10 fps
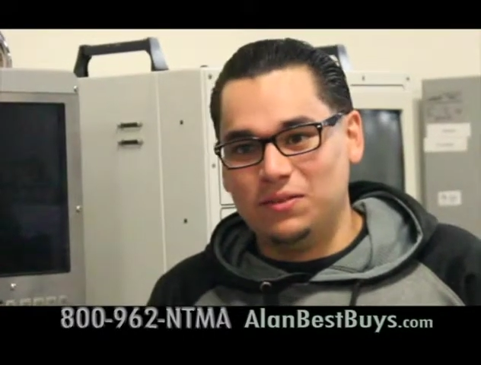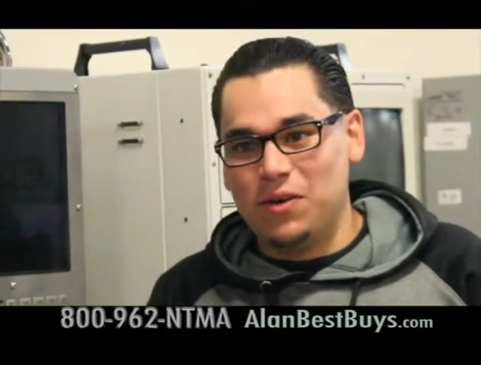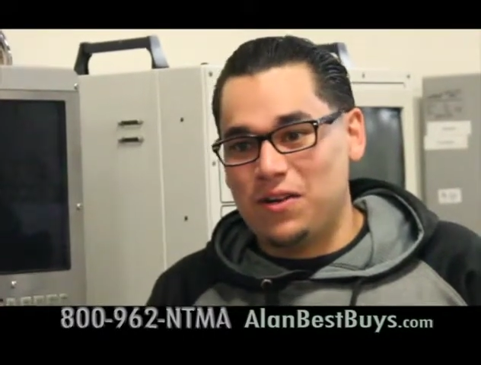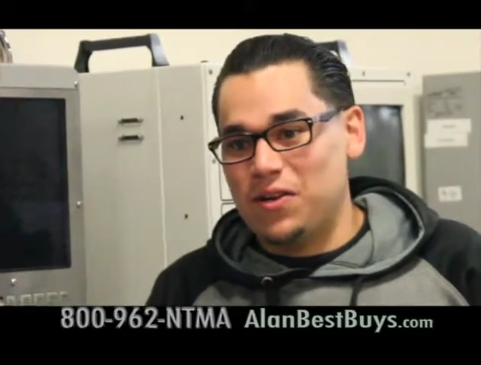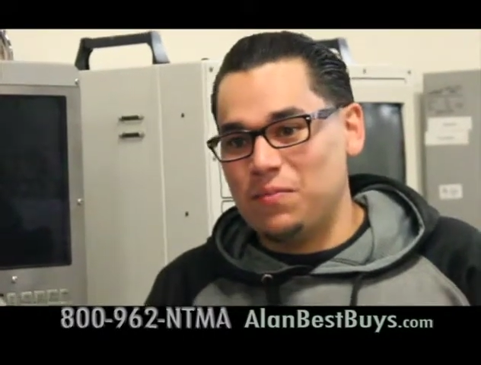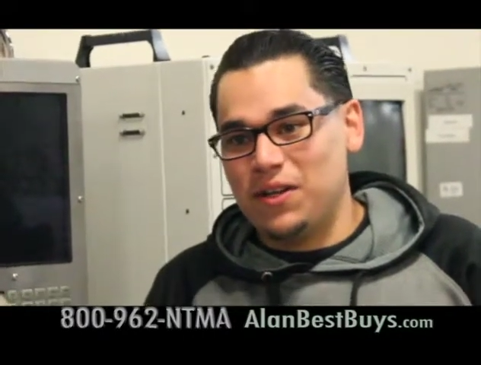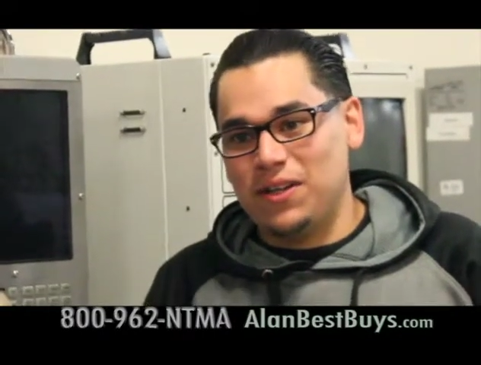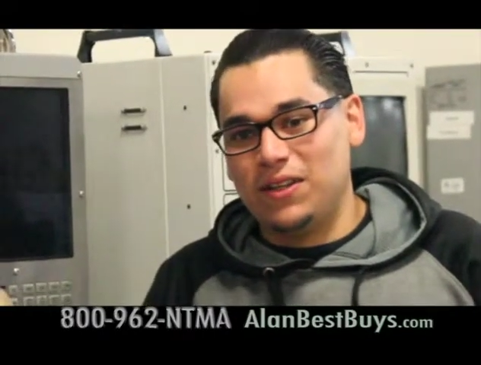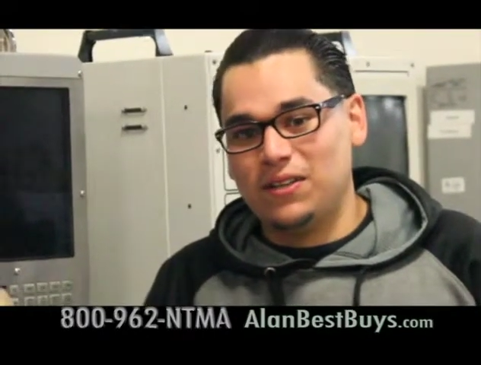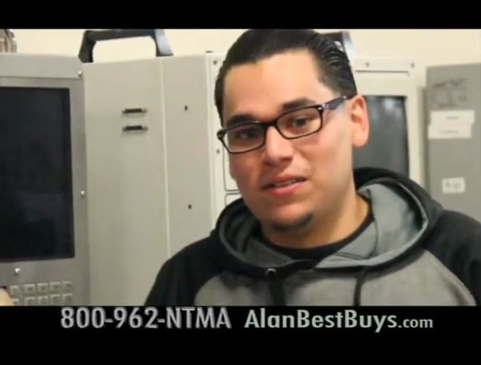Whether it
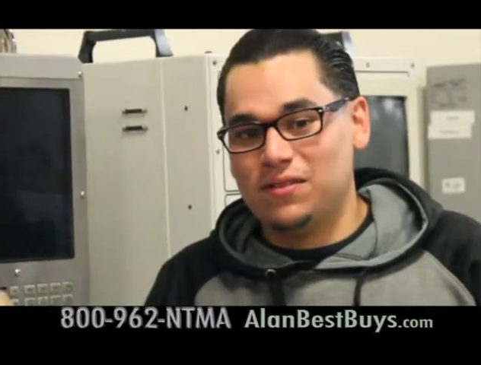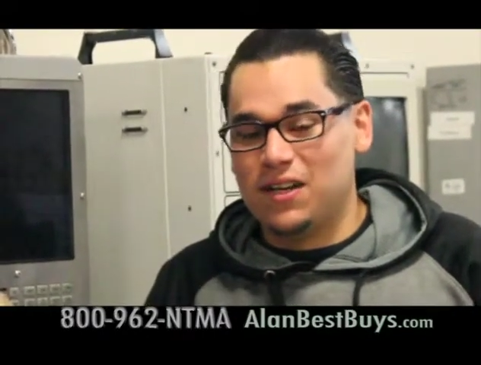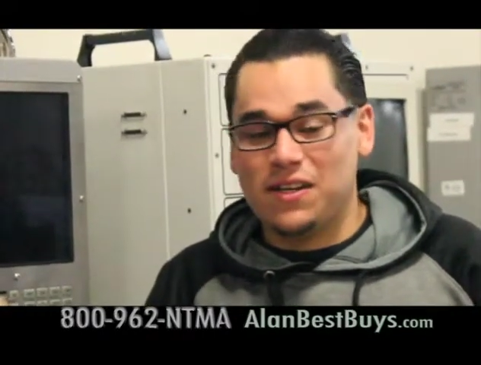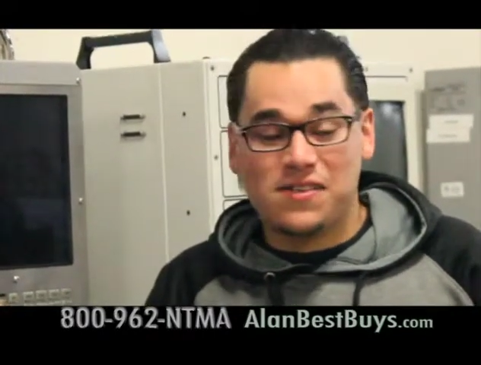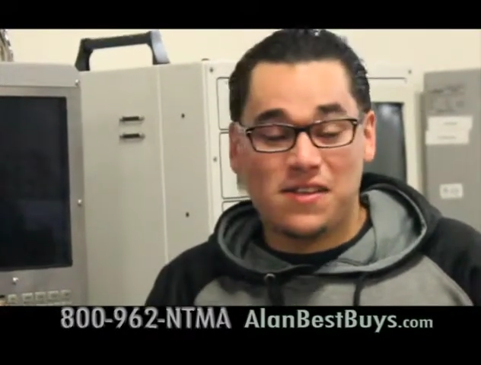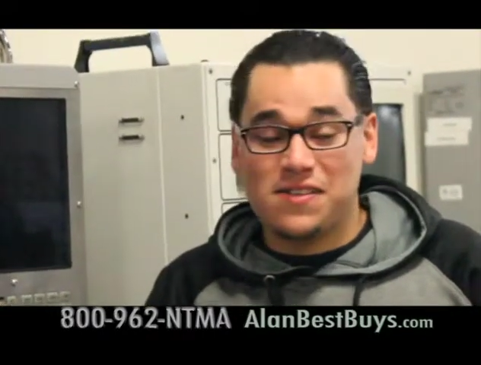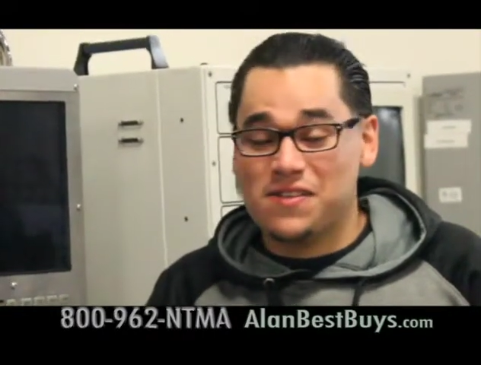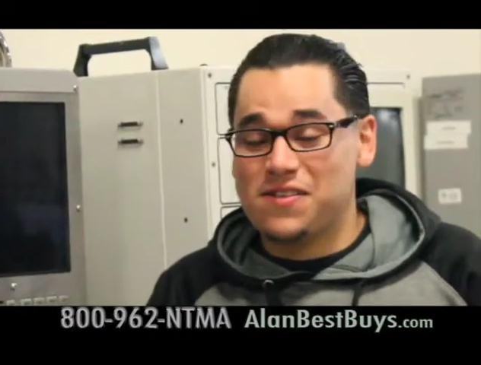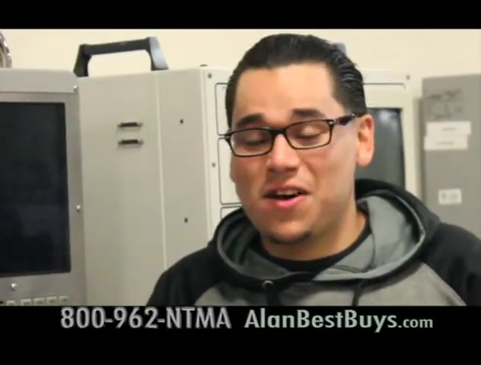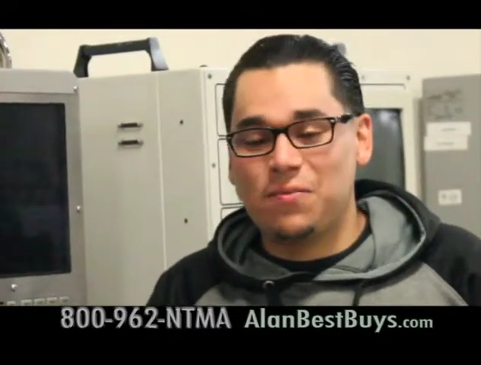be, like I said,
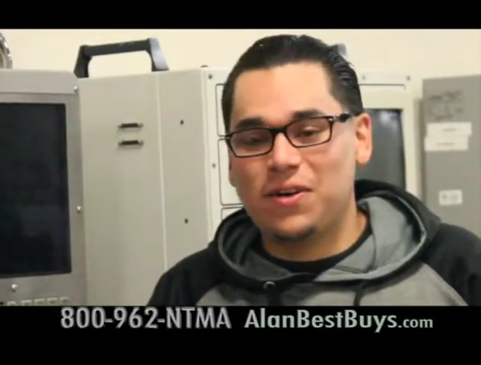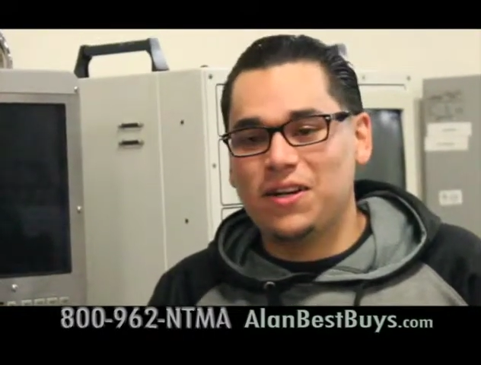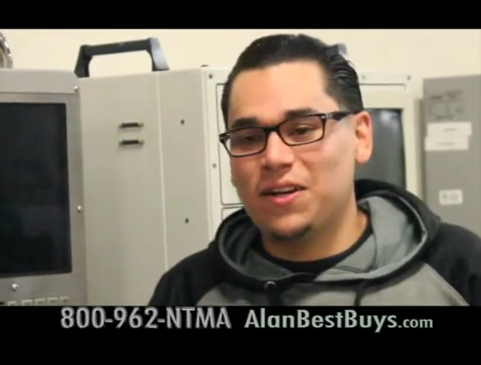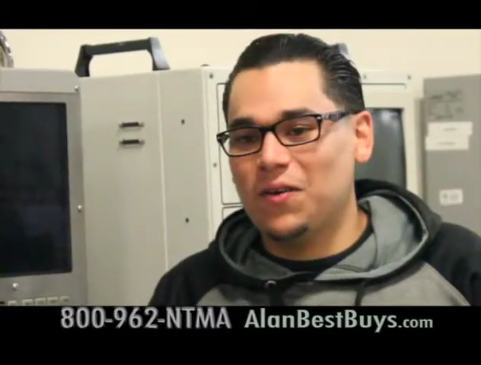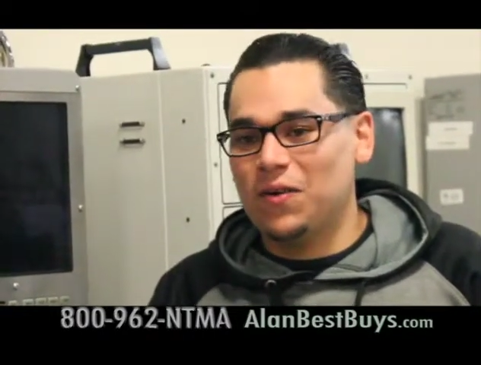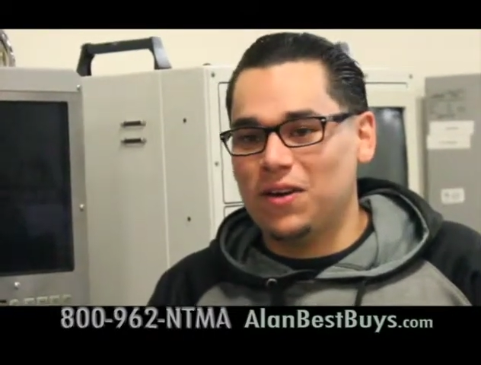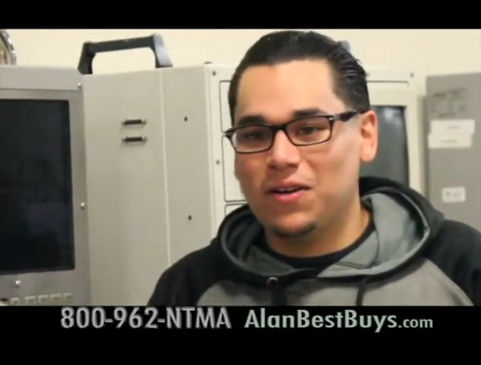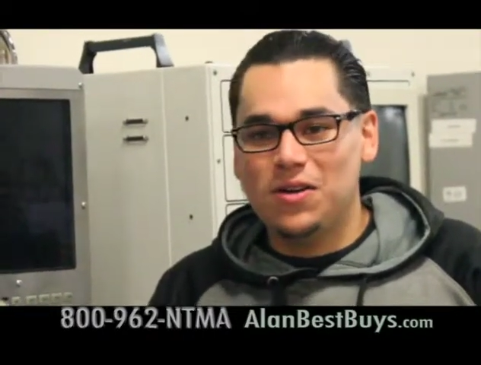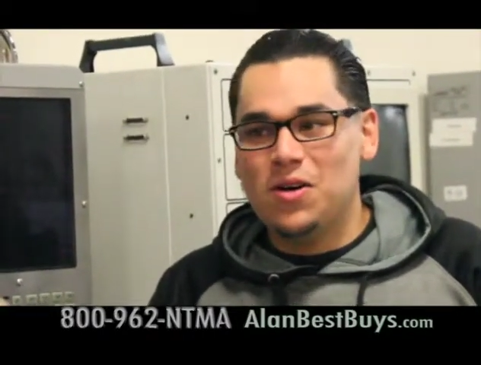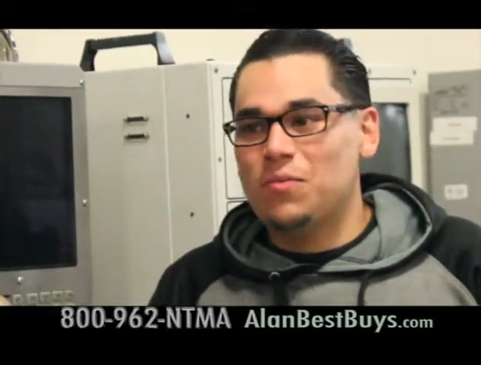CNC operating or